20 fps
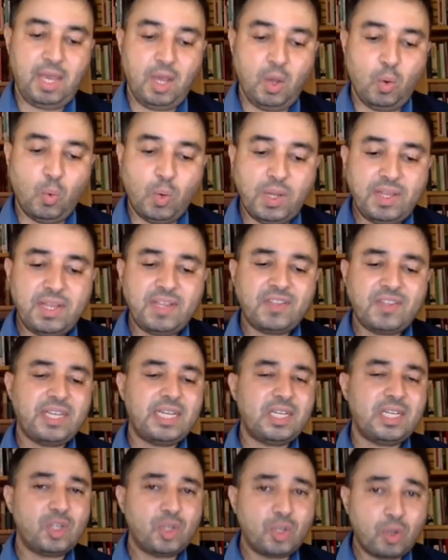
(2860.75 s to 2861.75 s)
With this
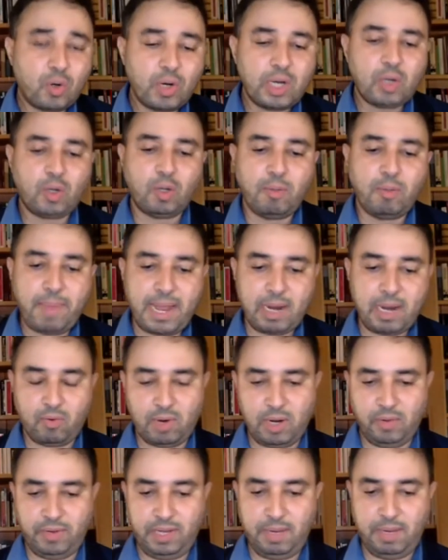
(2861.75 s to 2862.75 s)
historical
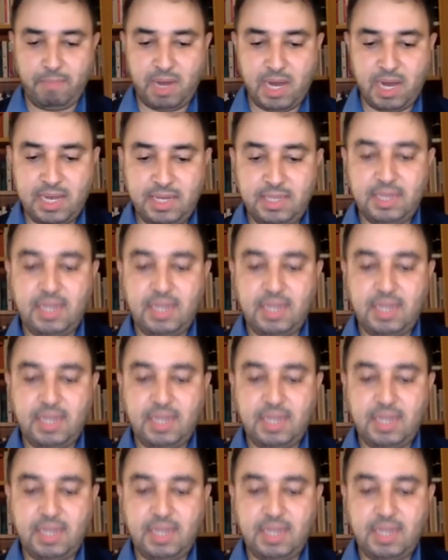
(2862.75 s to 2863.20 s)
background in mind,